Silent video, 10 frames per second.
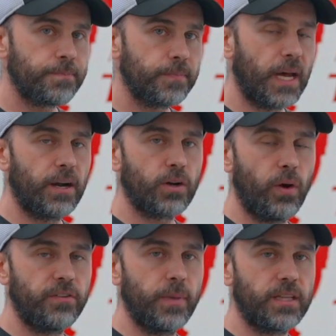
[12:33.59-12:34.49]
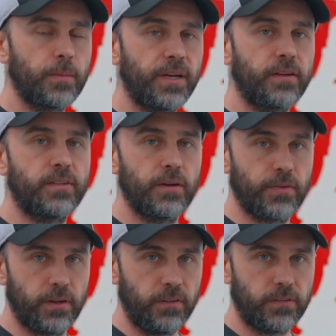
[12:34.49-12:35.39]
that are going to make the biggest
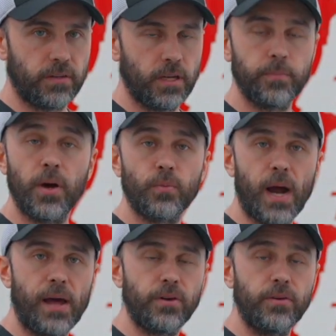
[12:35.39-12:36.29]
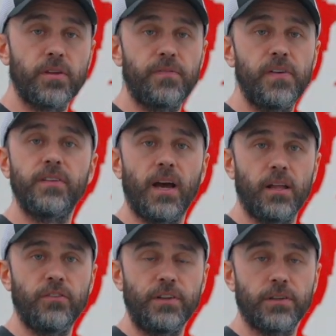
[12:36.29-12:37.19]
difference, but rather the
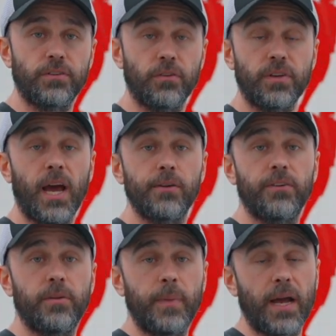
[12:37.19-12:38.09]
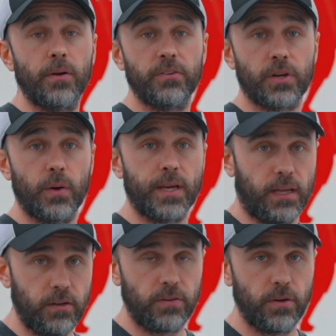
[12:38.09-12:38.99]
physiology that those calories and macros are going
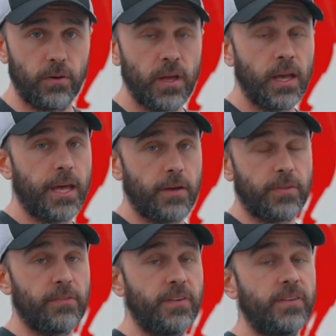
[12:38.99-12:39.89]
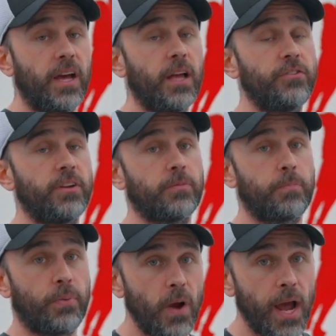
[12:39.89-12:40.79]
into. And if that physiology is
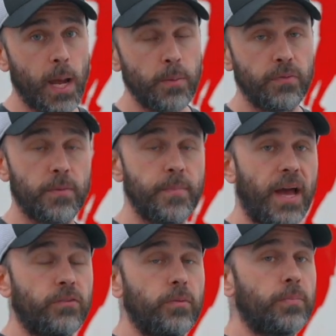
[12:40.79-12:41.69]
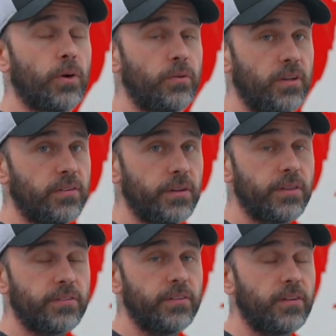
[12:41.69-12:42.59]
primed for maximum protein
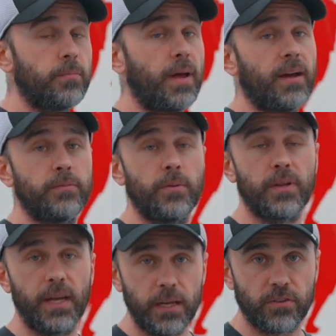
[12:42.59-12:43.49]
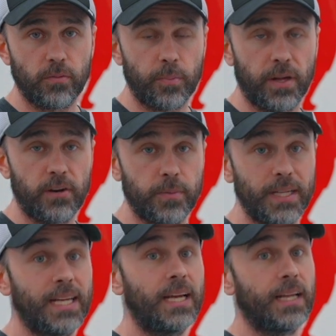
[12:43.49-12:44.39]
synthesis and maximum glycogen
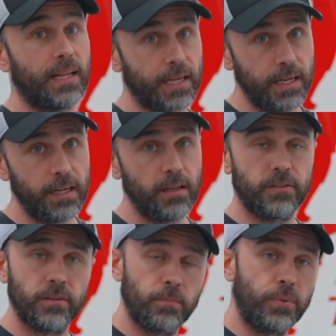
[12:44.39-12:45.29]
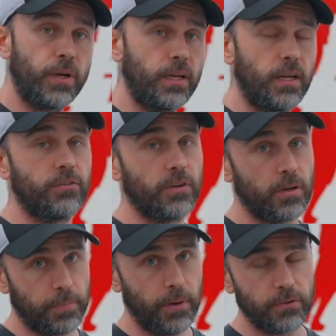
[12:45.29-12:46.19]
replenishment, like it is pre, intra,
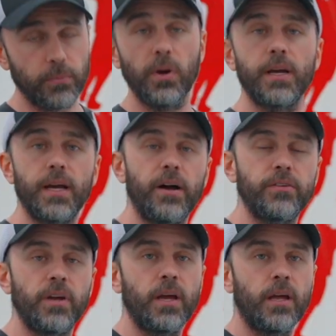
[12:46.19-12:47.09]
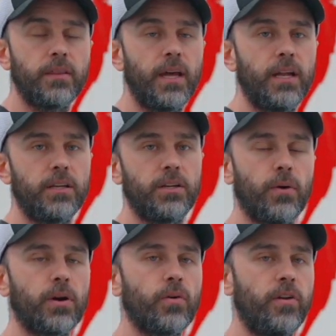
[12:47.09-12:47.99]
and post-workout, then you
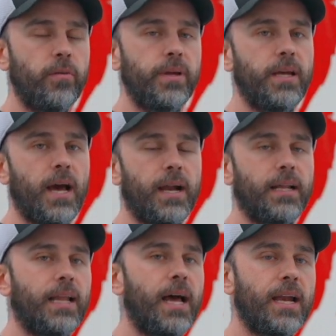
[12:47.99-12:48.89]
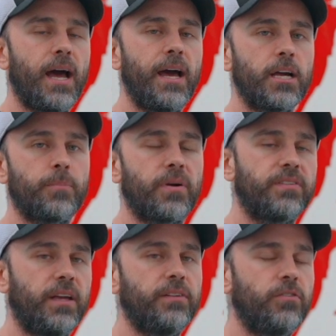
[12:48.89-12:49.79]
are going to be at a lot higher
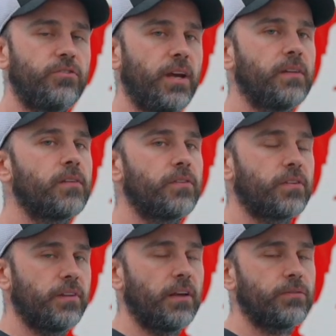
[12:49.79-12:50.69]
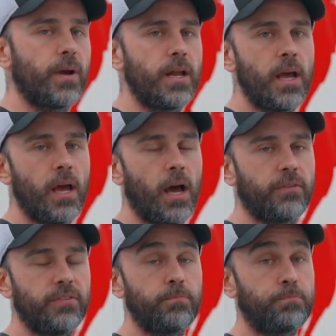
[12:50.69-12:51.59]
percentage chance of success rate
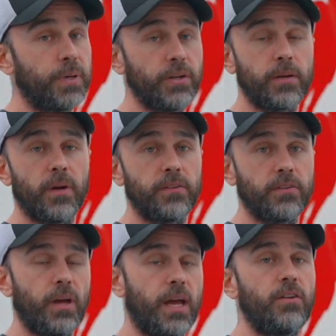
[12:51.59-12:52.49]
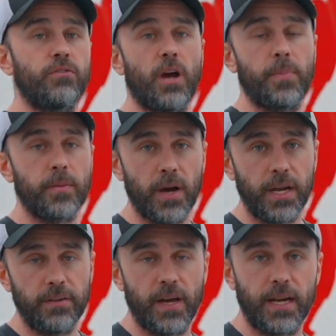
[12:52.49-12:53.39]
of building muscle and dropping
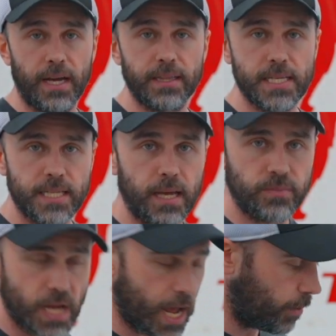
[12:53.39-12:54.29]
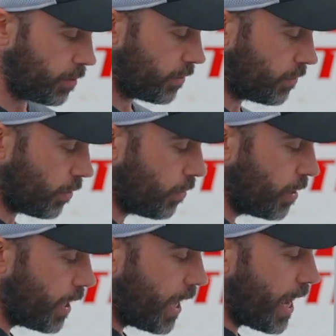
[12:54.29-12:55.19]
body fat at the same time. So
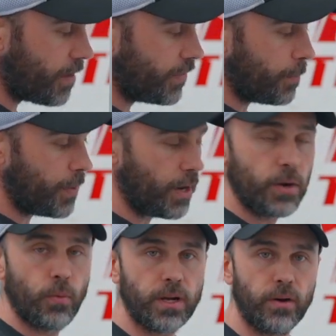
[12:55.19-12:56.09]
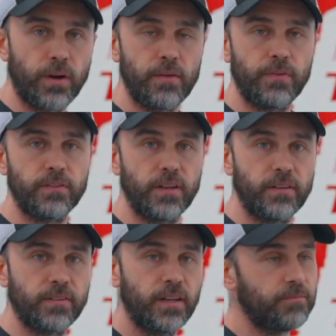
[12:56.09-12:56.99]
have that peri-workout
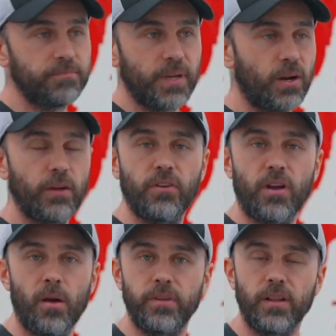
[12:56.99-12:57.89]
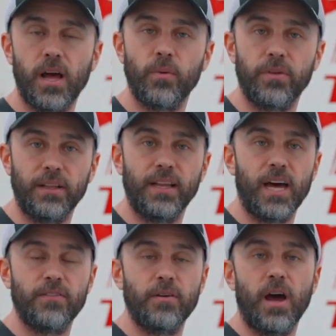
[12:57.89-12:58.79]
emphasis. It also comes along with a
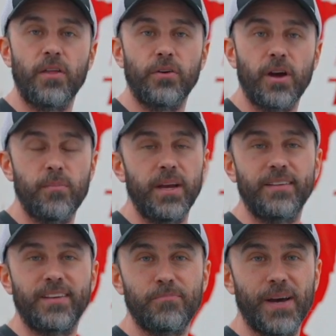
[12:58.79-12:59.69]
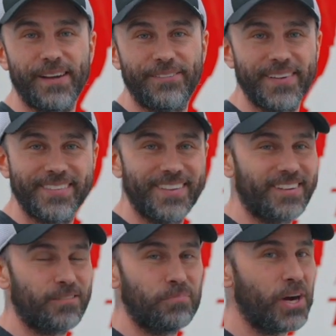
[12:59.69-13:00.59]
lot of other amazing benefits,
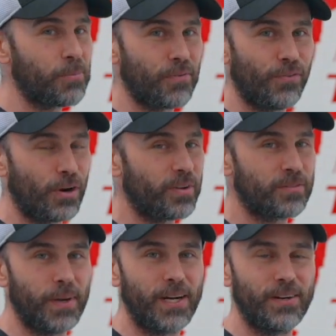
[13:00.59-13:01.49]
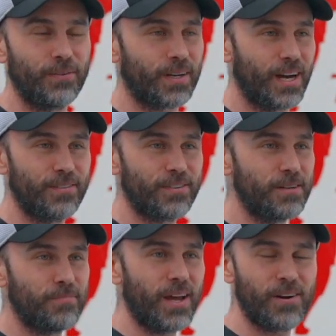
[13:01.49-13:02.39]
such as better performance, better
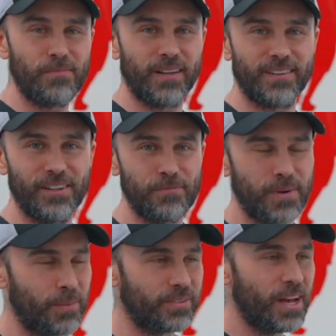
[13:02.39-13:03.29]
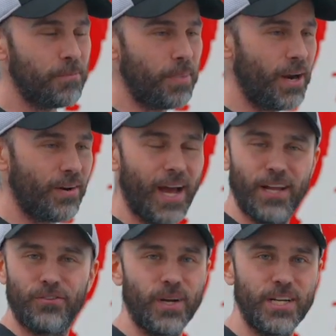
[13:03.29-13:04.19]
recovery, better muscular pumps, better
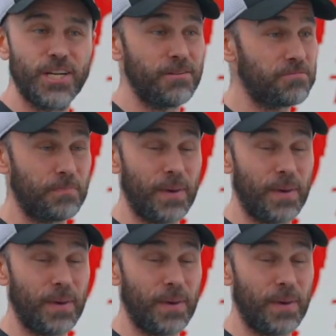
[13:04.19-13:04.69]
hydration,